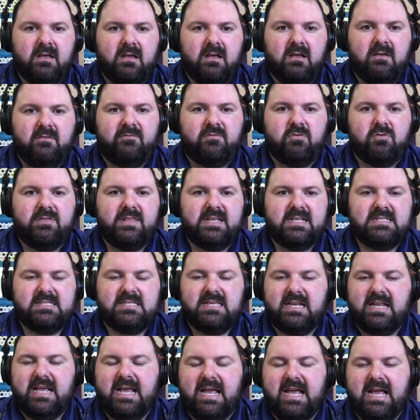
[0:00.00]
For this
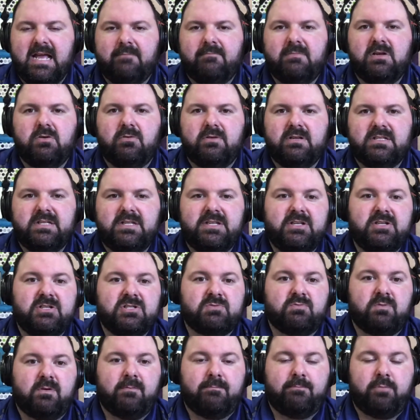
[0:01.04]
today, I'm going to
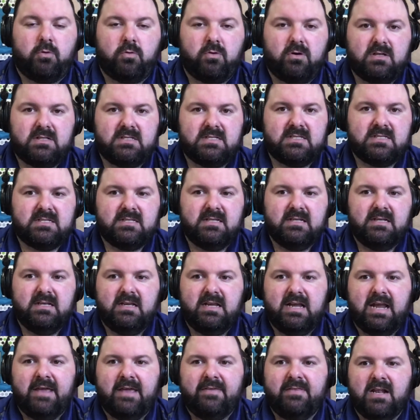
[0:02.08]
use reports,
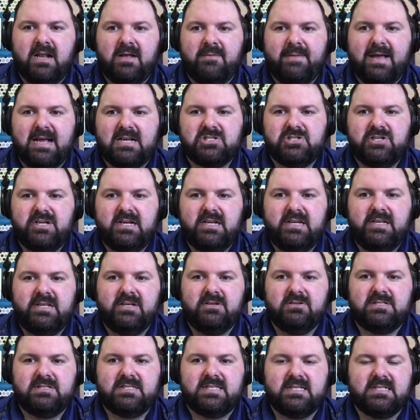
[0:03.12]
and then I'm actually going to
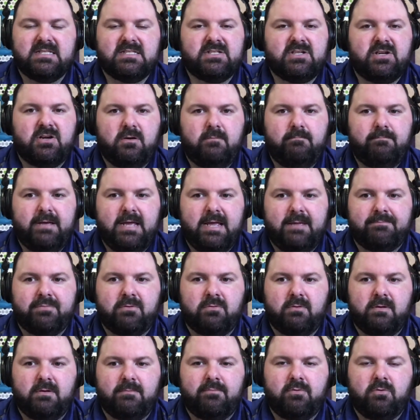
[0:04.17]
use this term
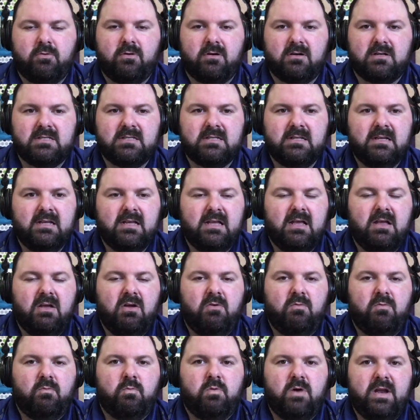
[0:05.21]
paper report.
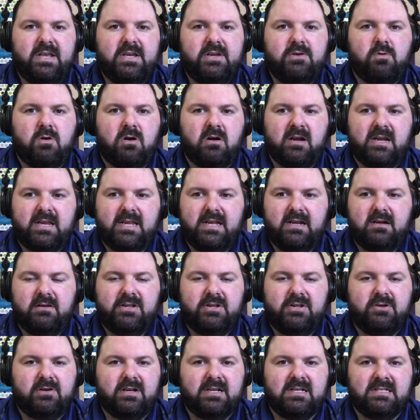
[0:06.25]
When you are here,
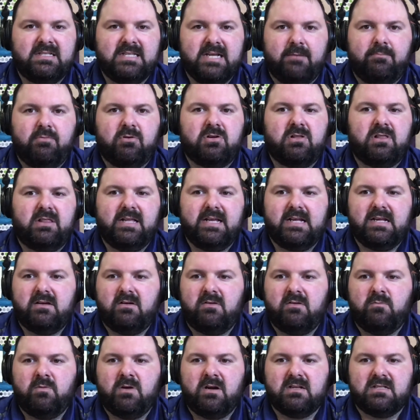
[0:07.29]
you can double click
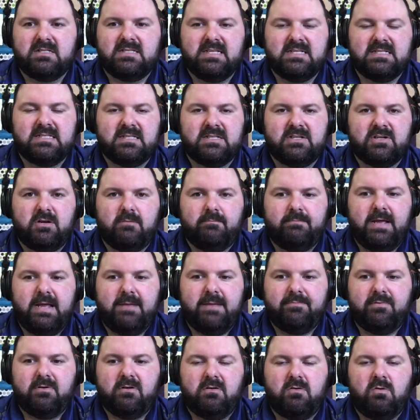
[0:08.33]
where it says term
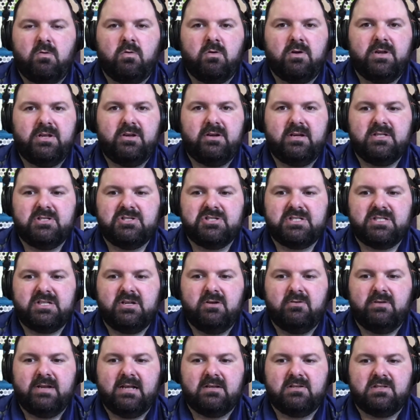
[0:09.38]
paper, or you can just
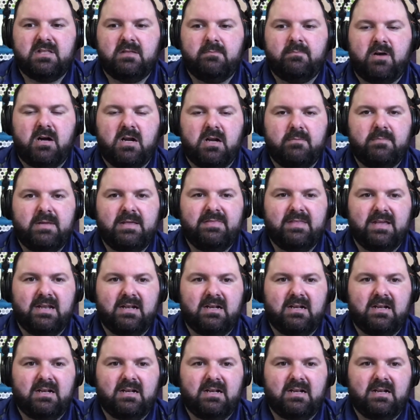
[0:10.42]
go down to the bottom and then